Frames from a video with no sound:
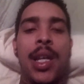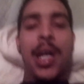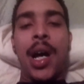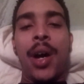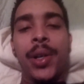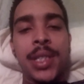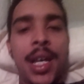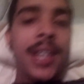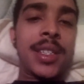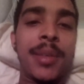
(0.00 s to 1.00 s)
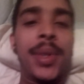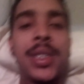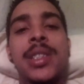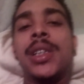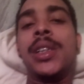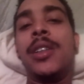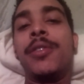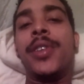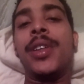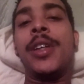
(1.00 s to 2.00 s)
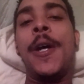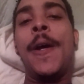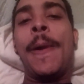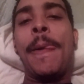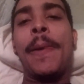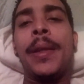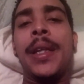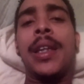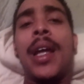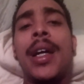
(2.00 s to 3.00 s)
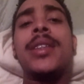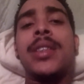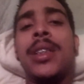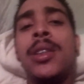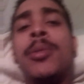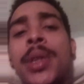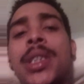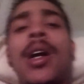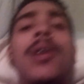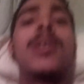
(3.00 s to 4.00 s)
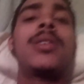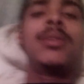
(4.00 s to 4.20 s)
They always asking me stuff, and they like to hear me talk.